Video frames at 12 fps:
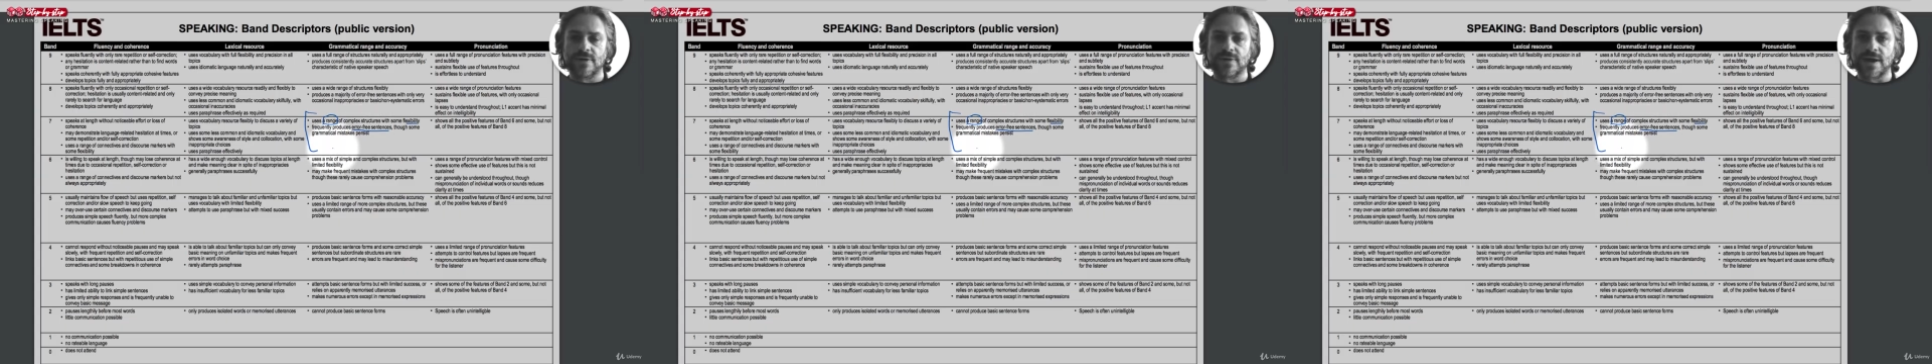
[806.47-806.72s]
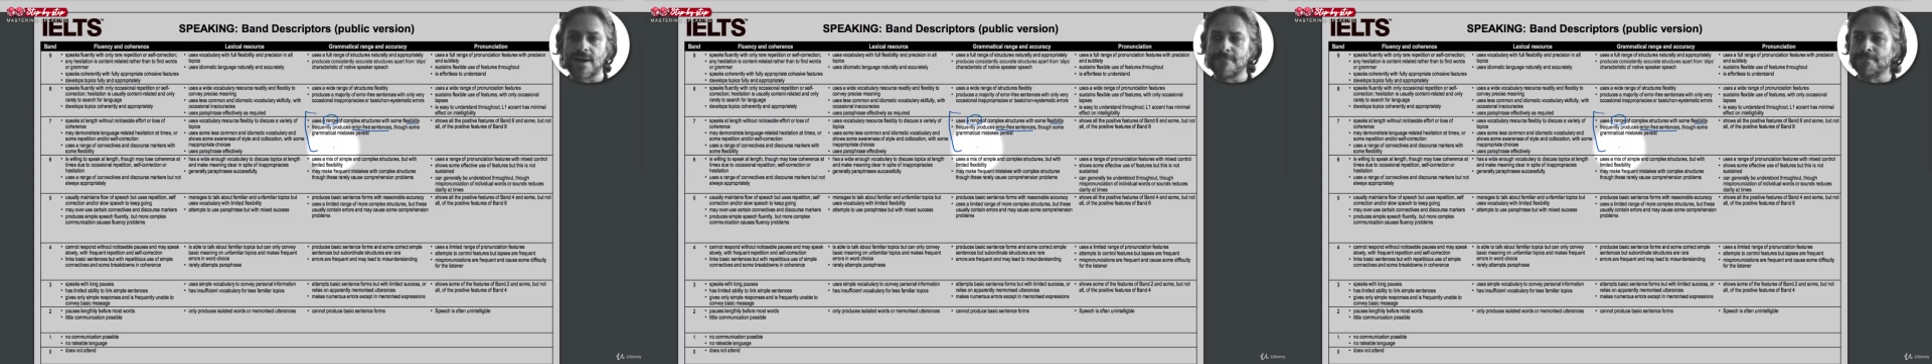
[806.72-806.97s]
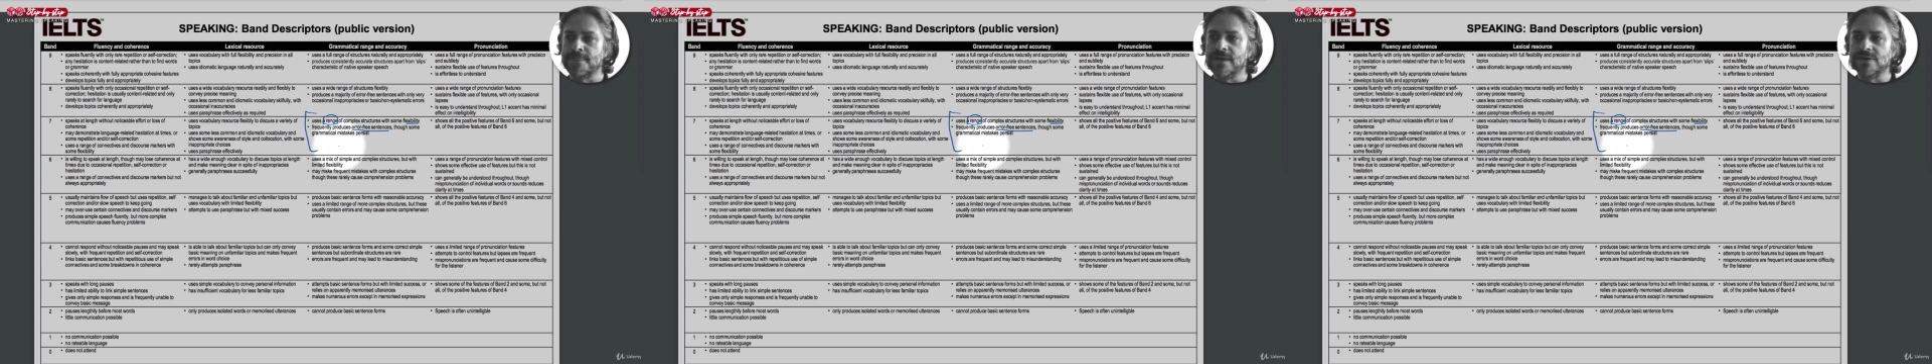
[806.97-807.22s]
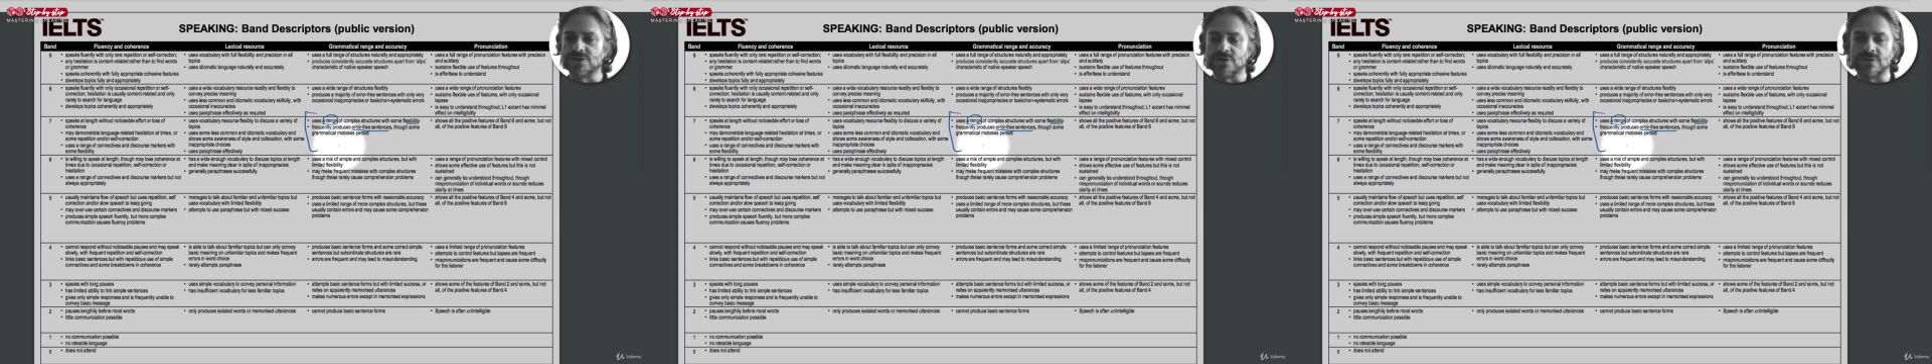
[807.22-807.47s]
Okay,
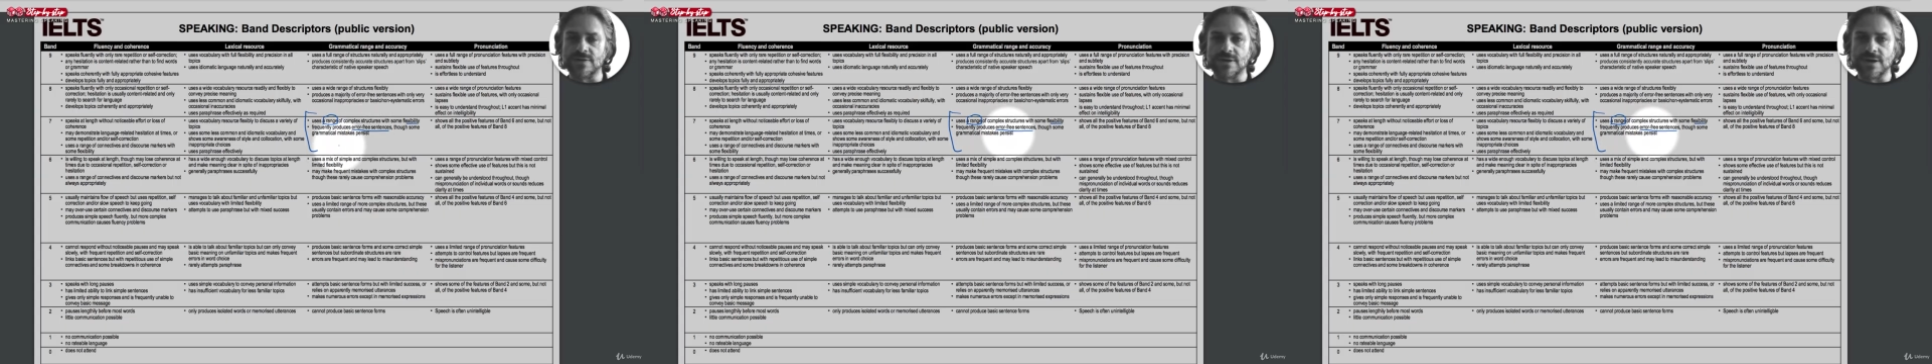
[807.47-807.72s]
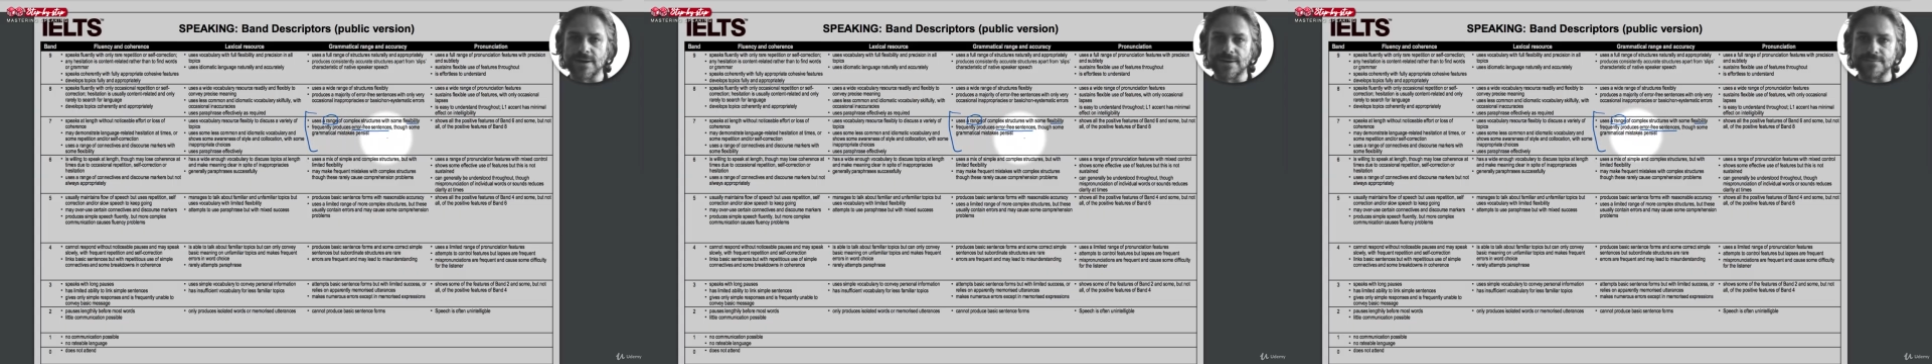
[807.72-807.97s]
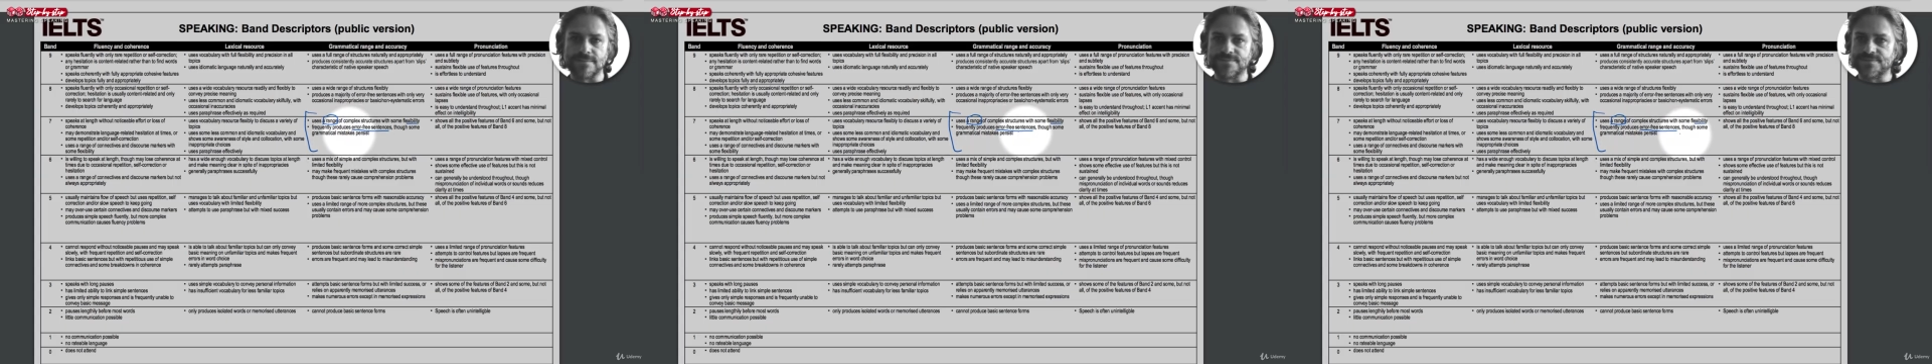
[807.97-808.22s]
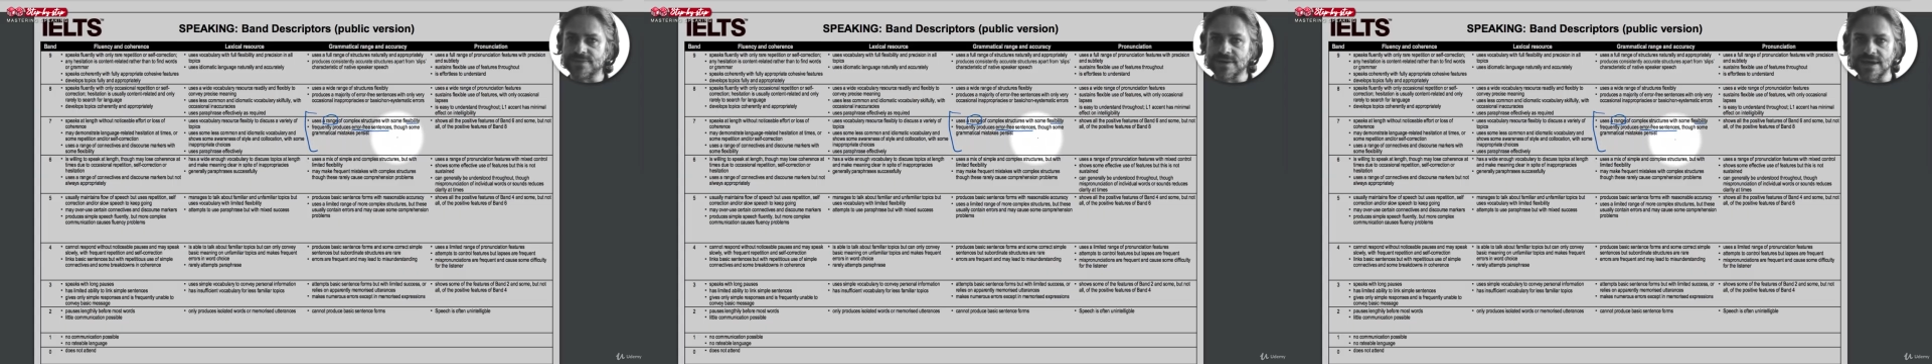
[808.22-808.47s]
so
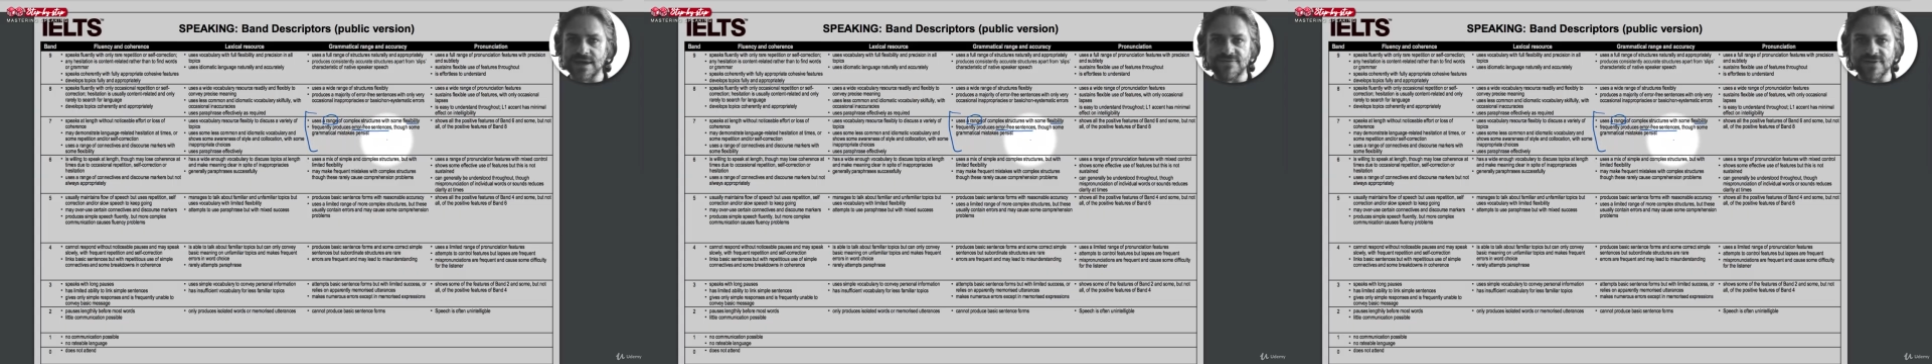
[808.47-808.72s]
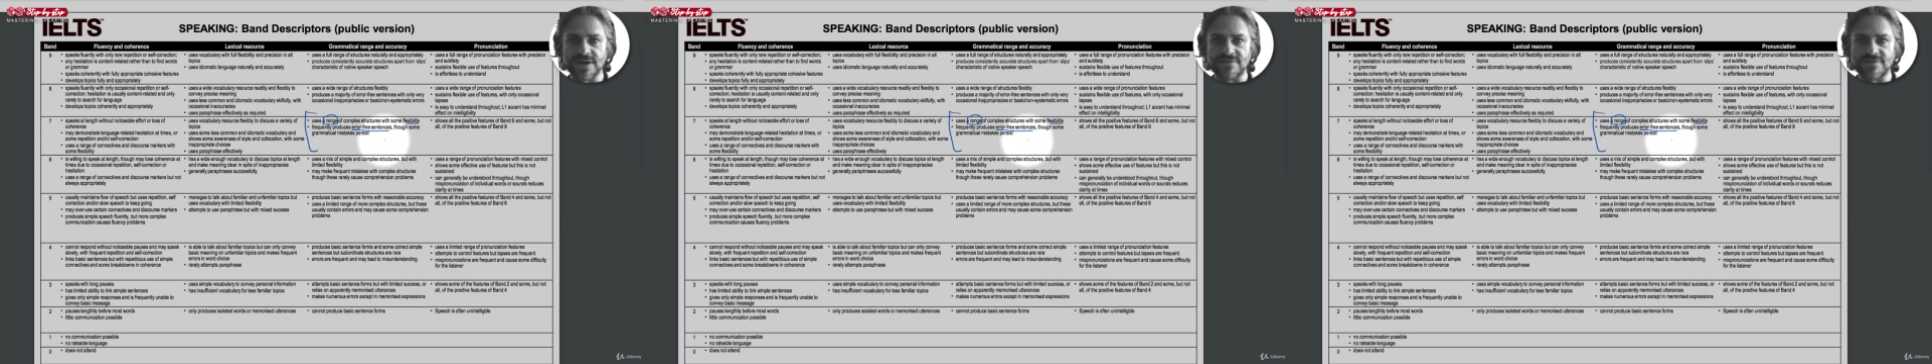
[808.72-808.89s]
even